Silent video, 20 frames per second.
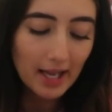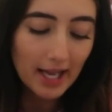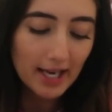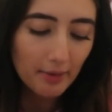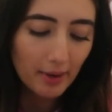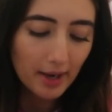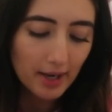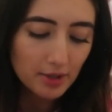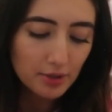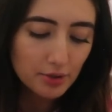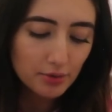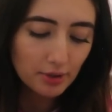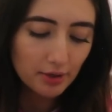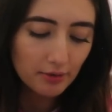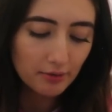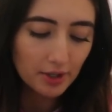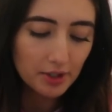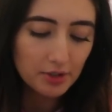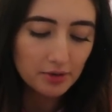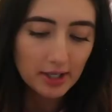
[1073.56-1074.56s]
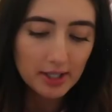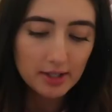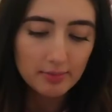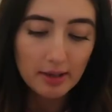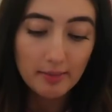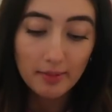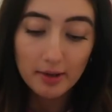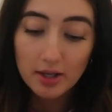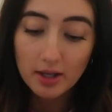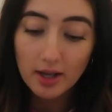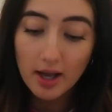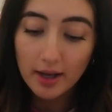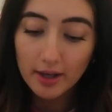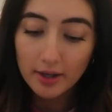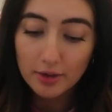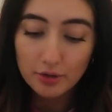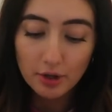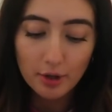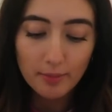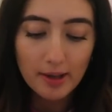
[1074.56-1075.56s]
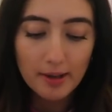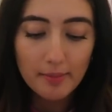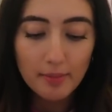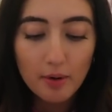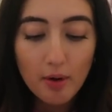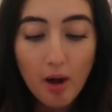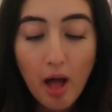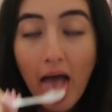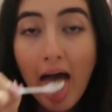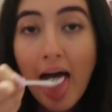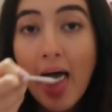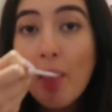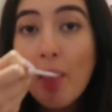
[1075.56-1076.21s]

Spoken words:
Anyway, it just really frustrates me, but you can't control people.